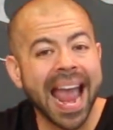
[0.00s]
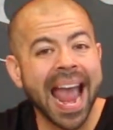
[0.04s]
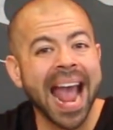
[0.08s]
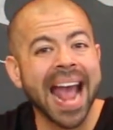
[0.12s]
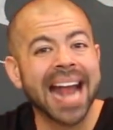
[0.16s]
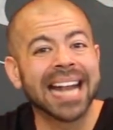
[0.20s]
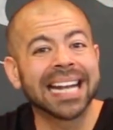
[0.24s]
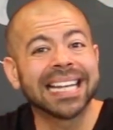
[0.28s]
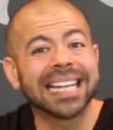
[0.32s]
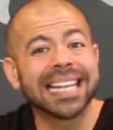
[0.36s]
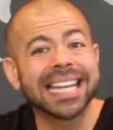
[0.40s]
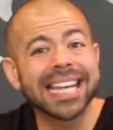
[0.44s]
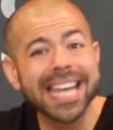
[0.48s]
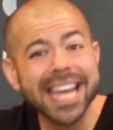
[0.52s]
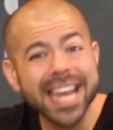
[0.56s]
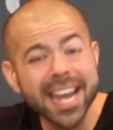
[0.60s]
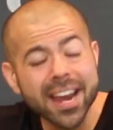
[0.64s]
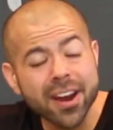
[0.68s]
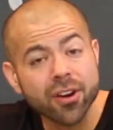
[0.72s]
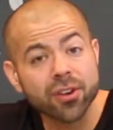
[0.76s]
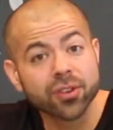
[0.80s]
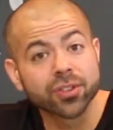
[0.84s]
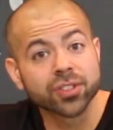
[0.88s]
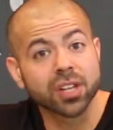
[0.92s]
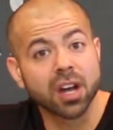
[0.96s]
and
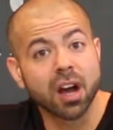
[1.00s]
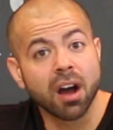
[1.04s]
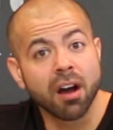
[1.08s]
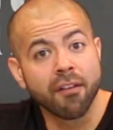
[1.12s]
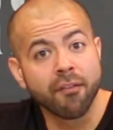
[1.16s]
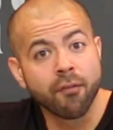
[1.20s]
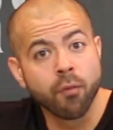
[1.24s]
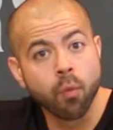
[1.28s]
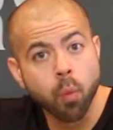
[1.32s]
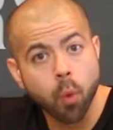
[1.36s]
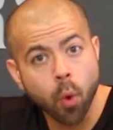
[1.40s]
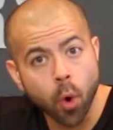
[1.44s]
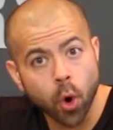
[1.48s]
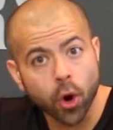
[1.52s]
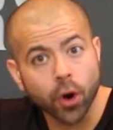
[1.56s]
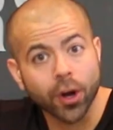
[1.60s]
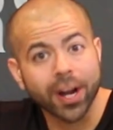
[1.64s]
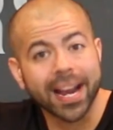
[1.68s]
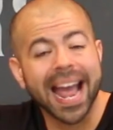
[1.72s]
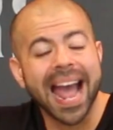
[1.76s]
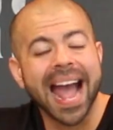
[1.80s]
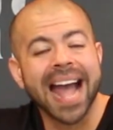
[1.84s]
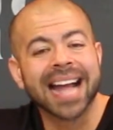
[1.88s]
years of work